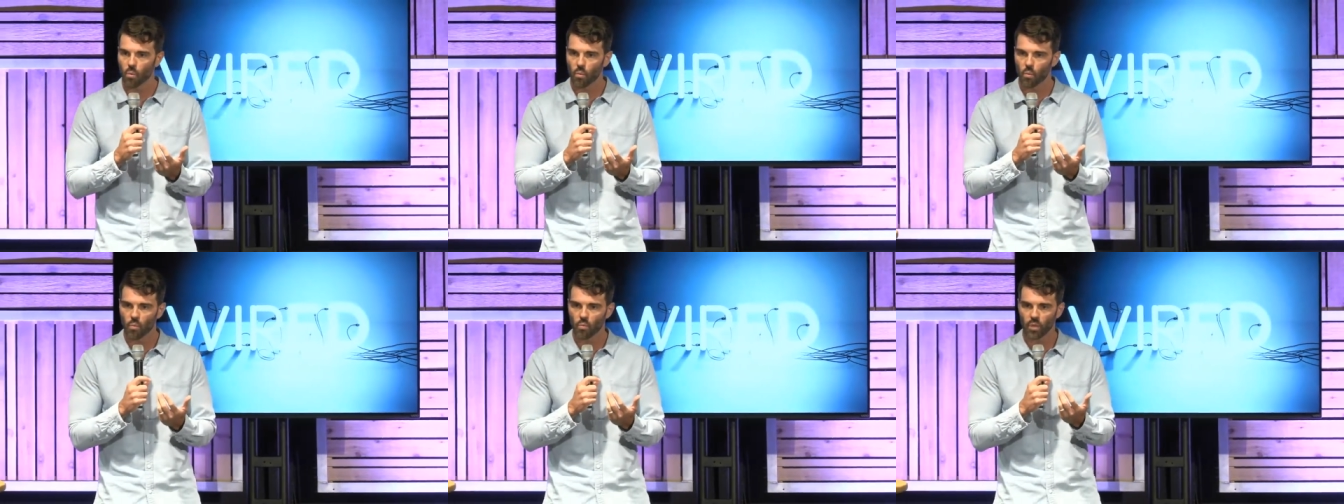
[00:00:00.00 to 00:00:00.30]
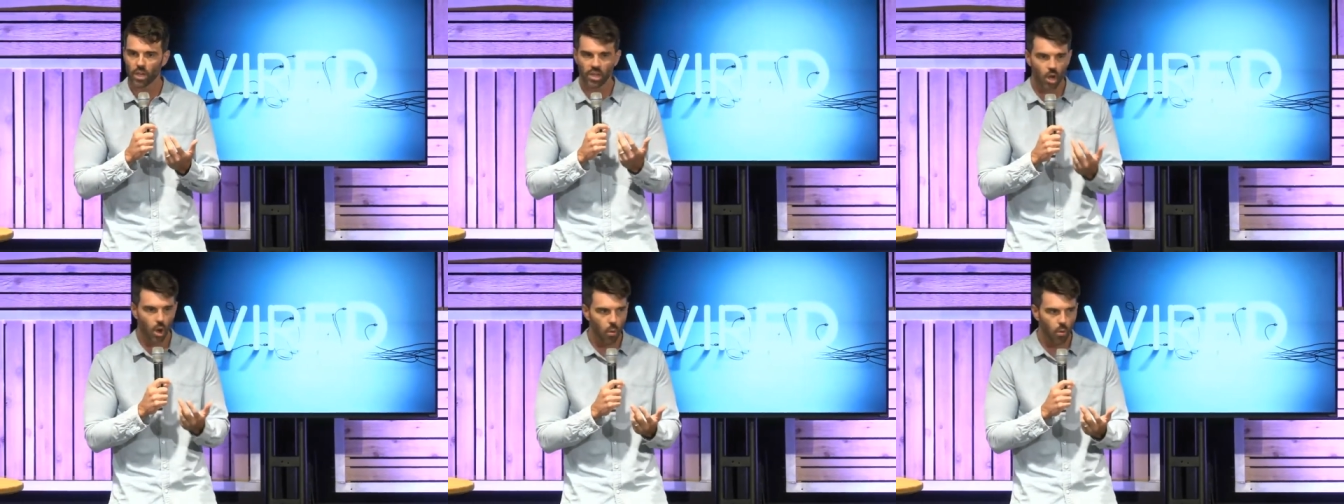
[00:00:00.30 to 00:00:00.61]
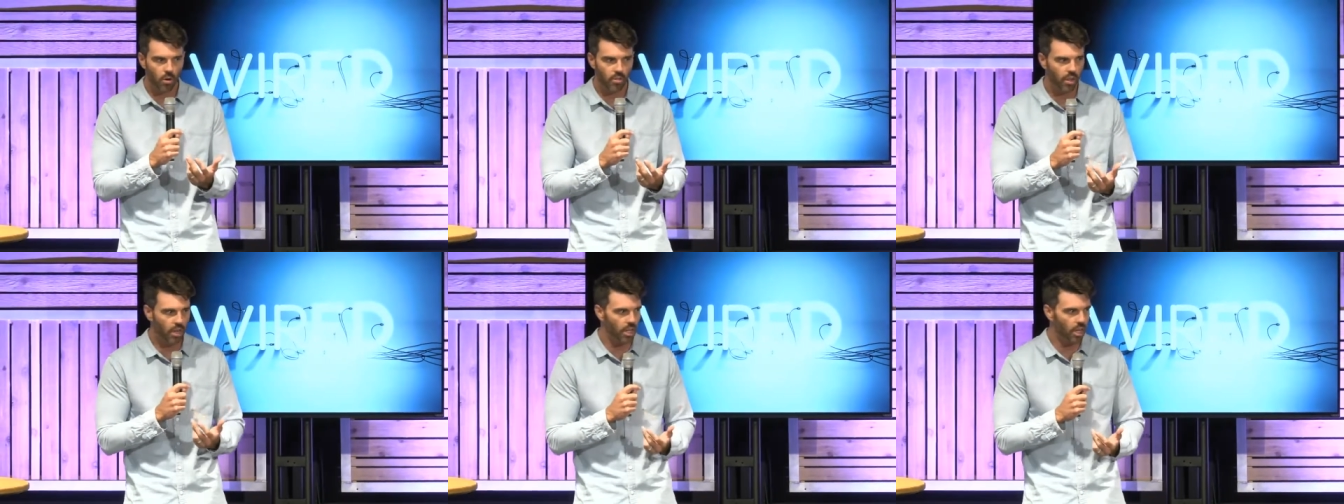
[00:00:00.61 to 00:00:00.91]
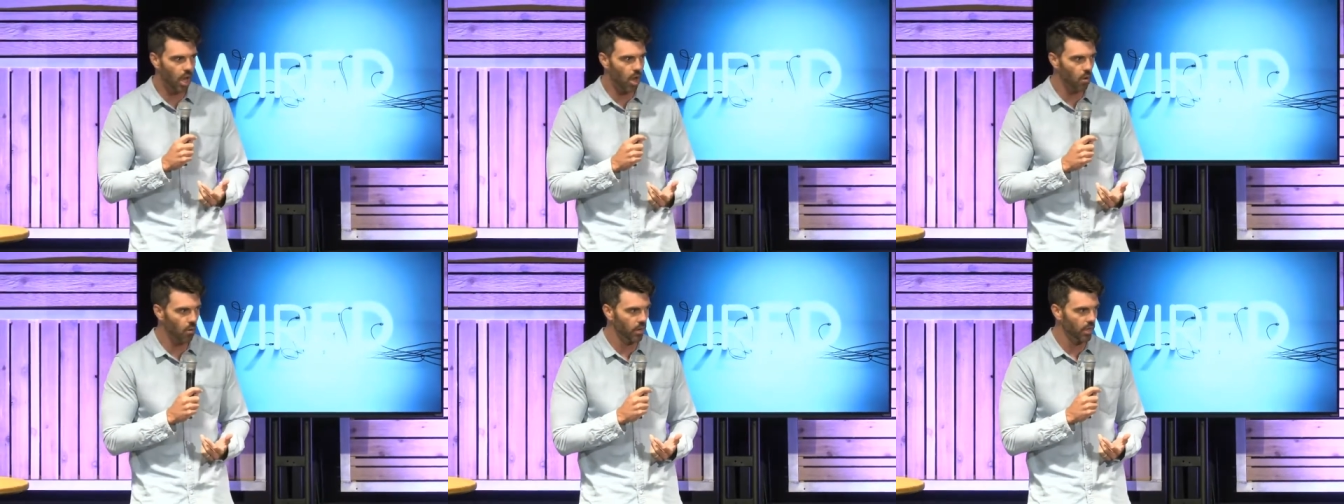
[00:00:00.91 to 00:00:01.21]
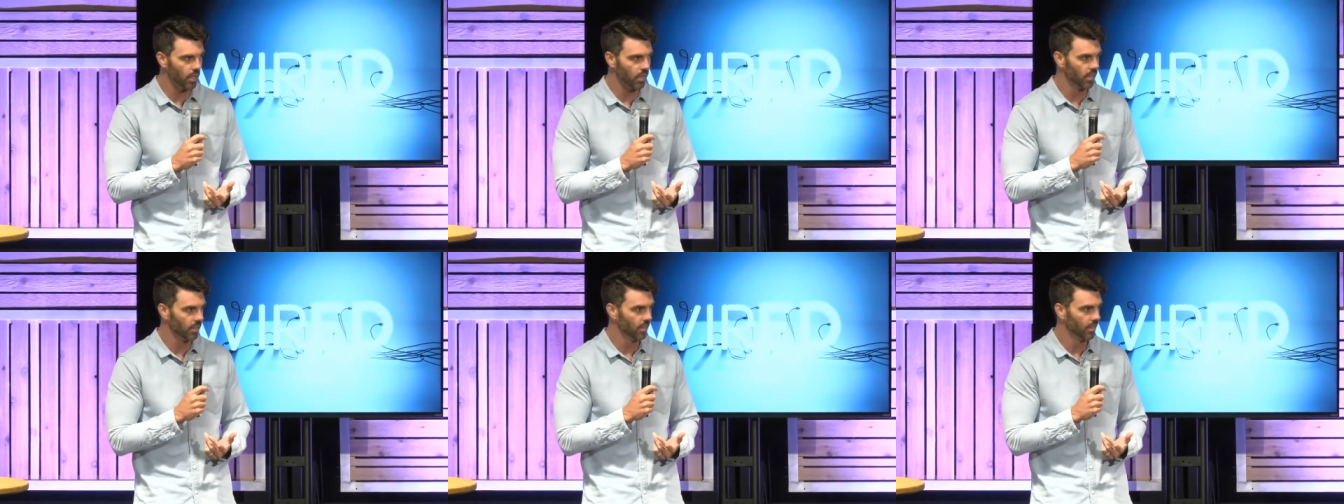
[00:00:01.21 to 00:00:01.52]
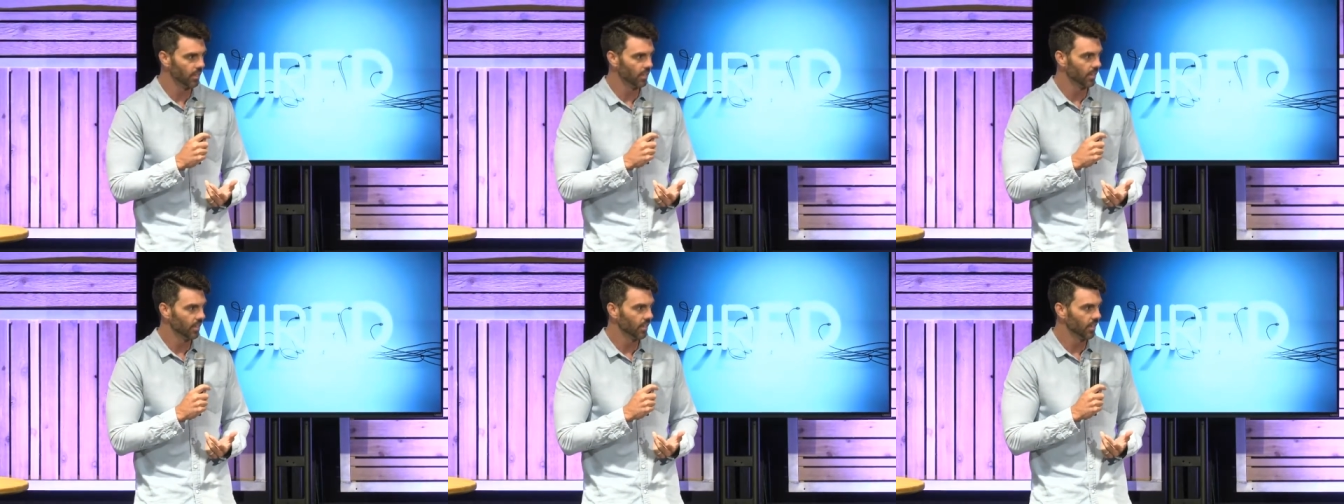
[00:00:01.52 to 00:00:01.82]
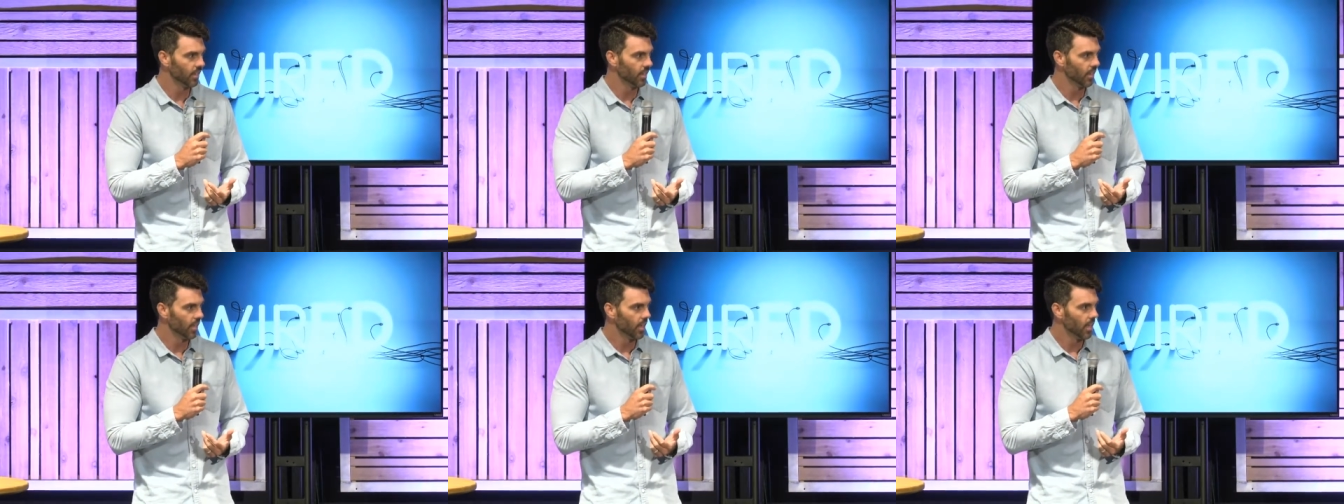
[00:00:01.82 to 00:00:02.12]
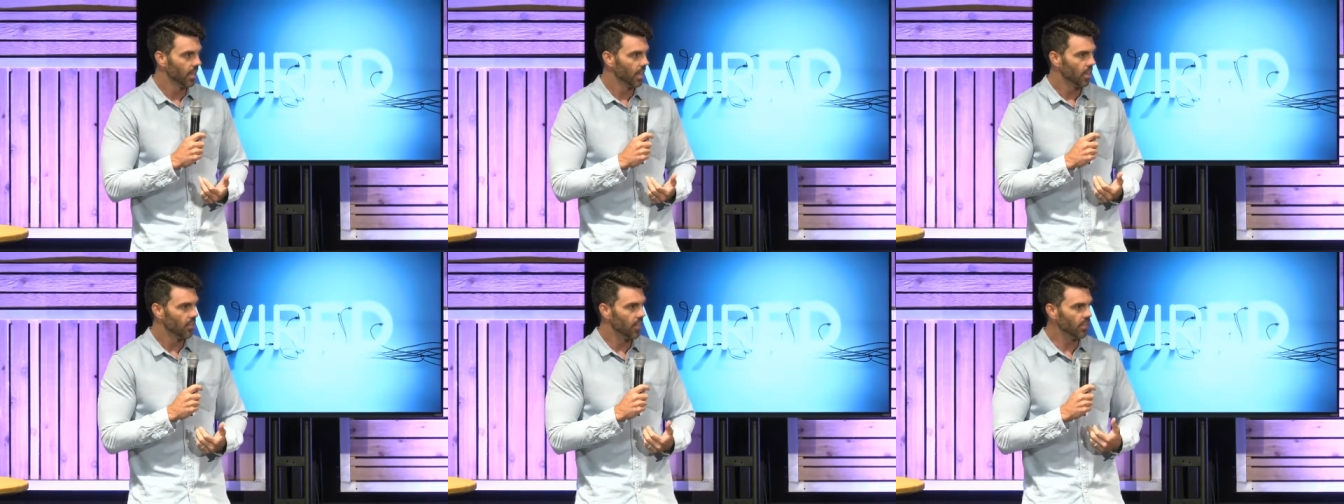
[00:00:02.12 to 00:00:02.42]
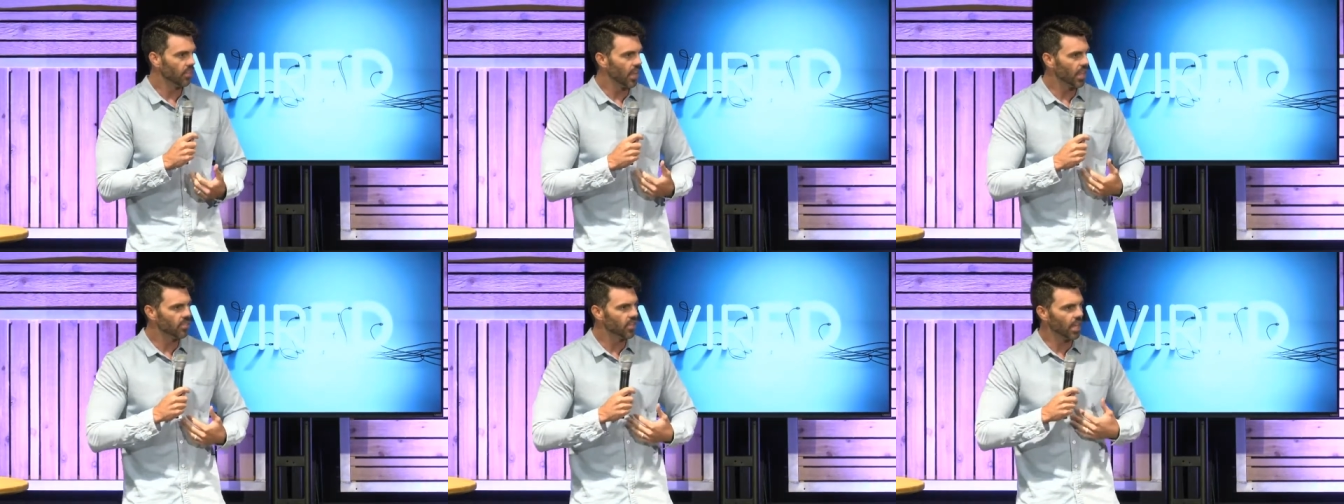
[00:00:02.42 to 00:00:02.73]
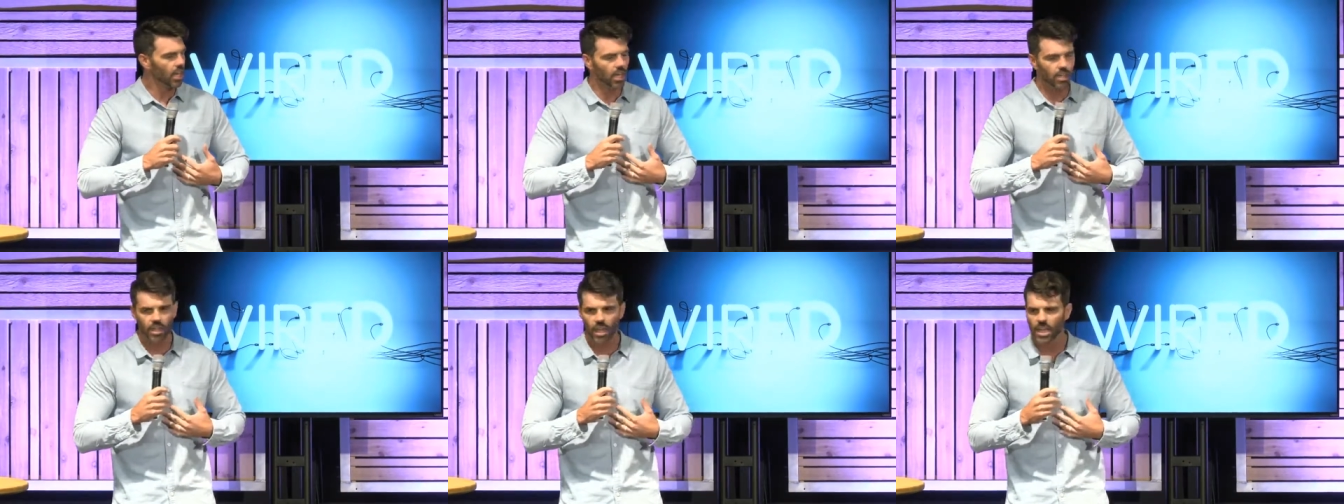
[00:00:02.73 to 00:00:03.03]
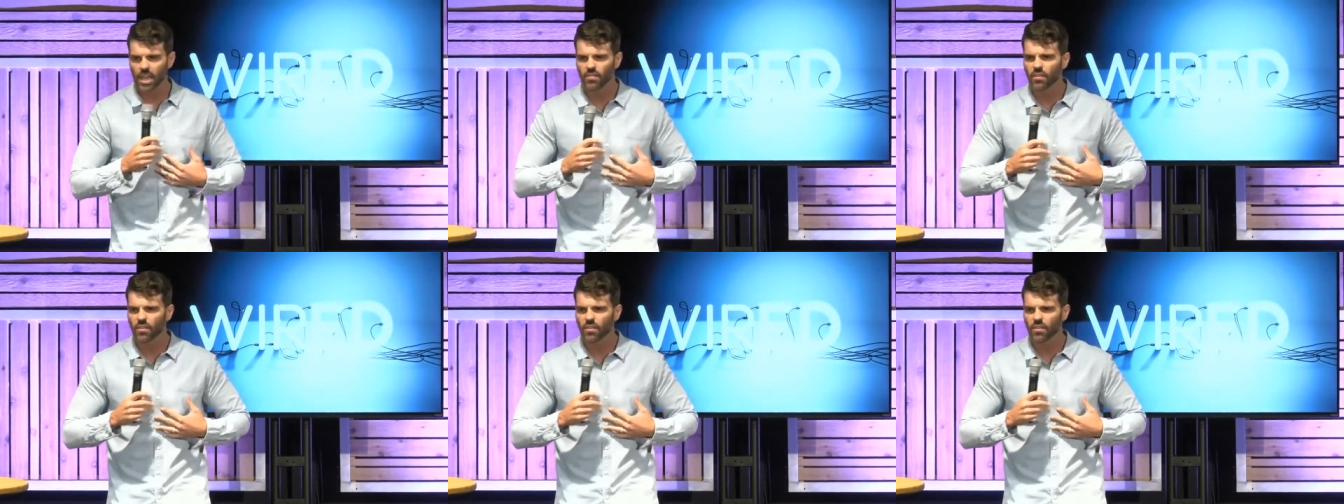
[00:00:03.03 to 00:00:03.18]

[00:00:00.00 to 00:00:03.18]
they know where they're going. They, they, they, they even